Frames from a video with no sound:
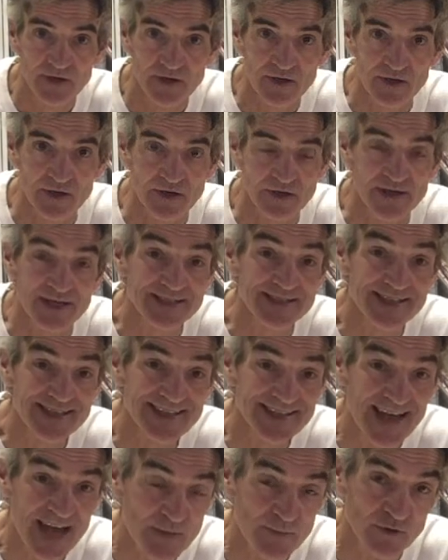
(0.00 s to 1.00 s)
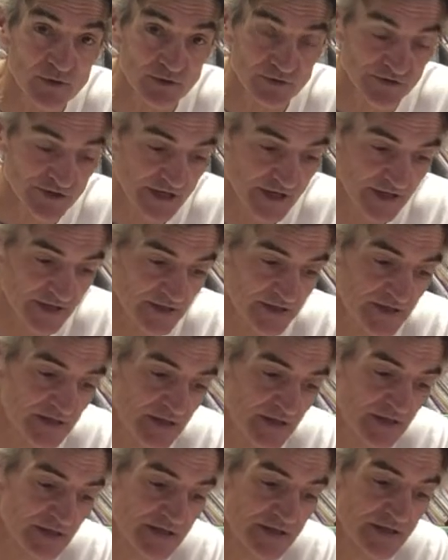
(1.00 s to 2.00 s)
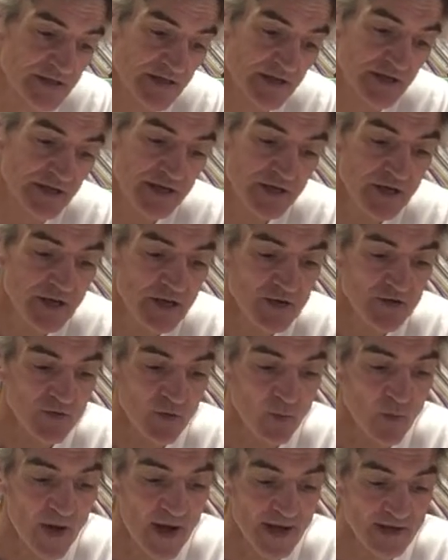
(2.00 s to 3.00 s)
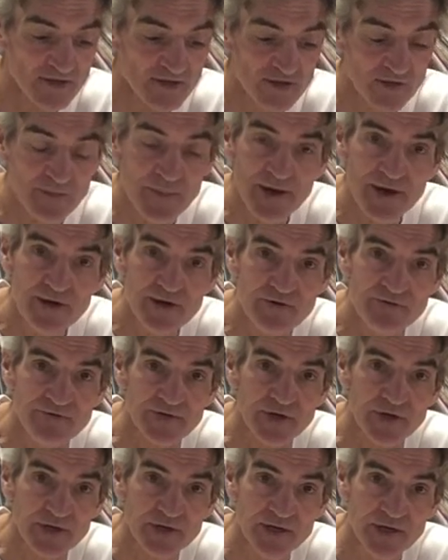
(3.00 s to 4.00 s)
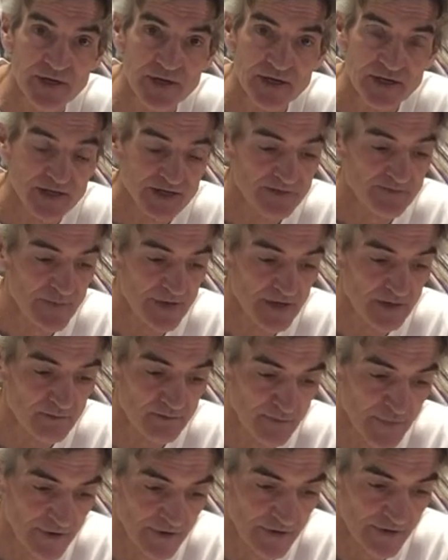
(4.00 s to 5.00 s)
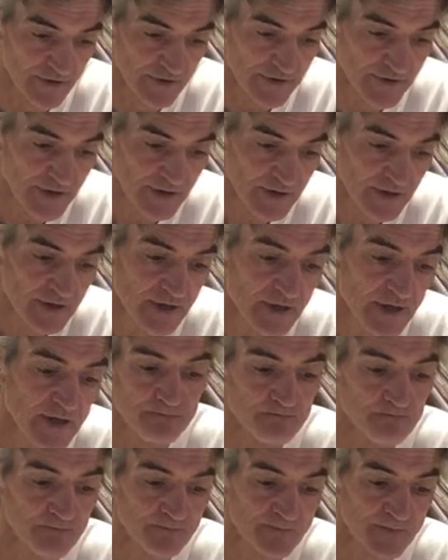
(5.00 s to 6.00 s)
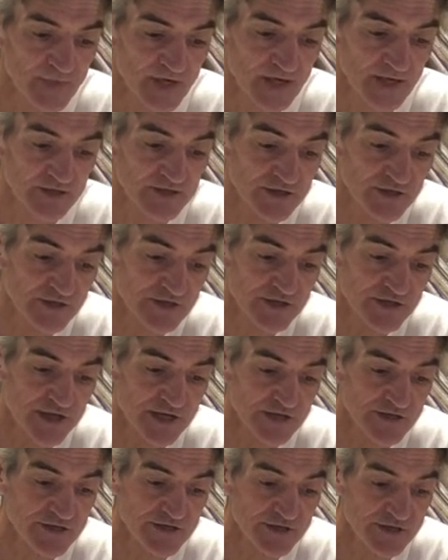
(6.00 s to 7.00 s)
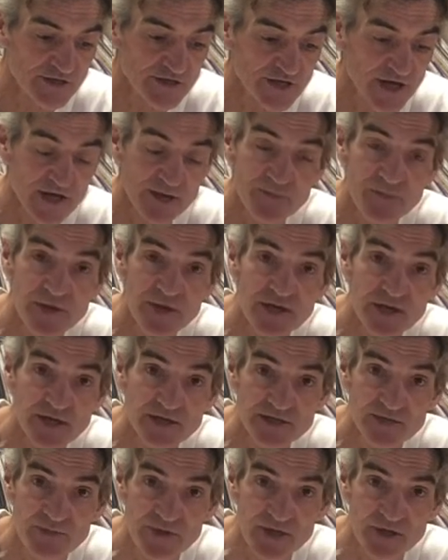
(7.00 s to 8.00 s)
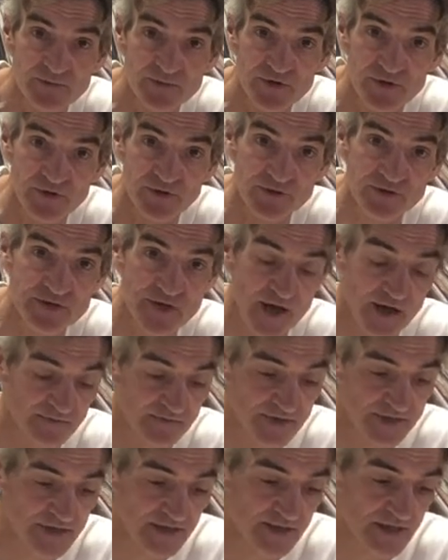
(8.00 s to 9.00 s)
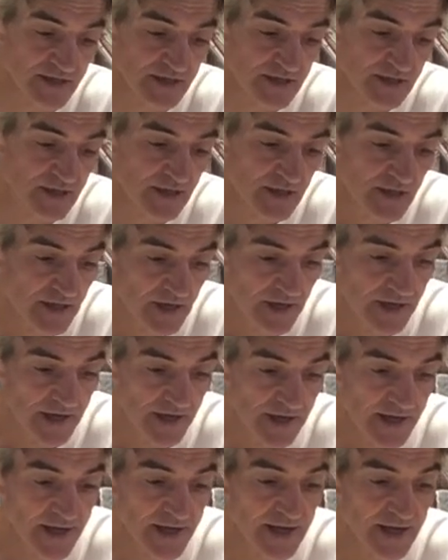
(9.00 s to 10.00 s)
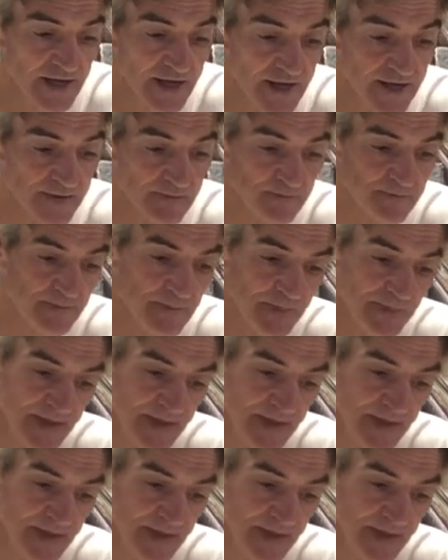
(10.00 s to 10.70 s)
All right, it's a chemical change because the wax or the paraffin is being burned. It's changing shape. The heat's being produced, obviously. And